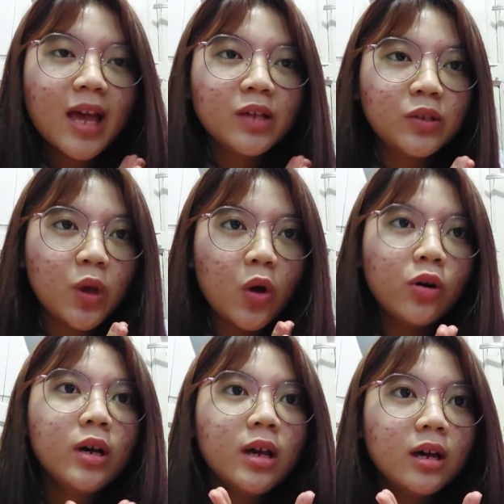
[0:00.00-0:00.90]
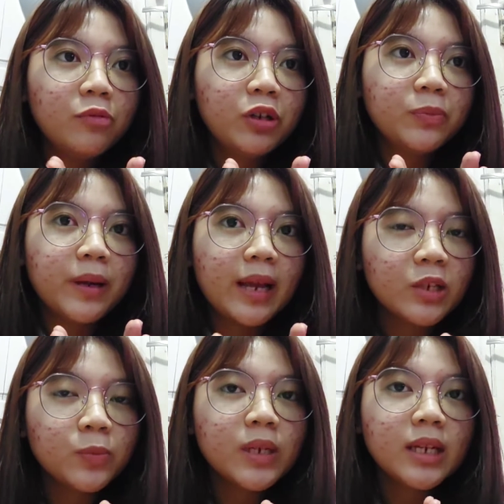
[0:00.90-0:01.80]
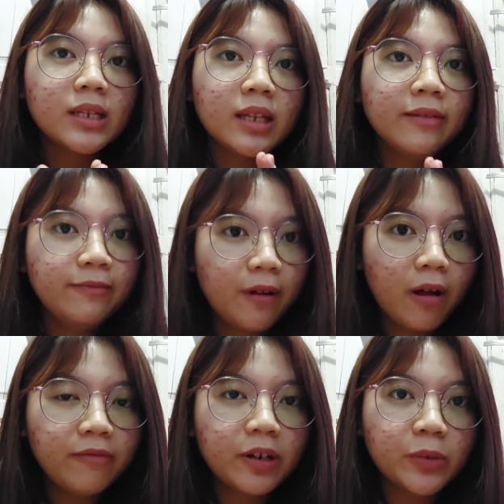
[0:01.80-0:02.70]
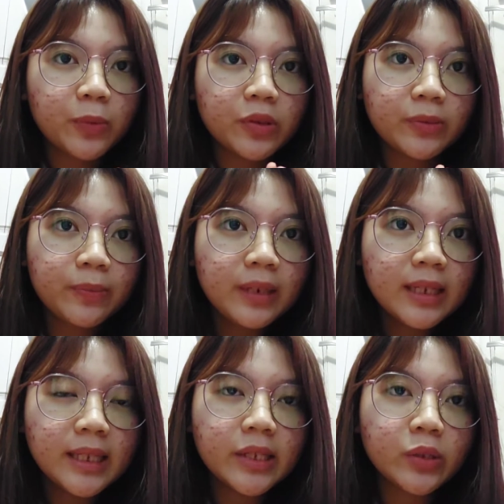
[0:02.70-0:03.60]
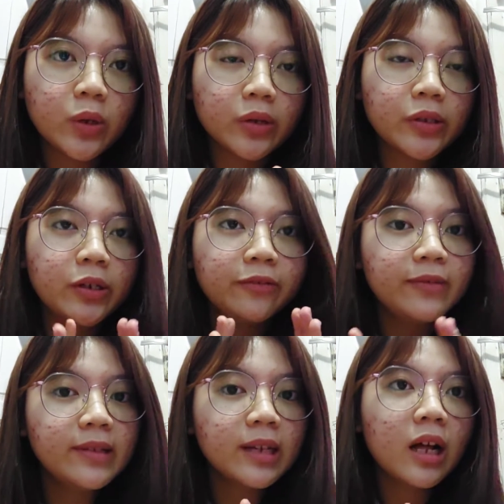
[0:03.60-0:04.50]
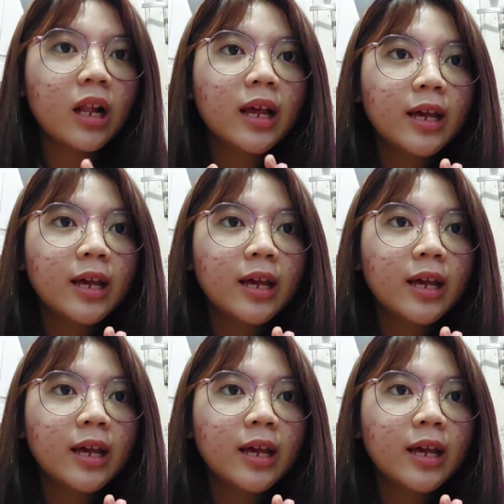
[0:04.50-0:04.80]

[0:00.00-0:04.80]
So, risk management is involved responsibilities to consider physical,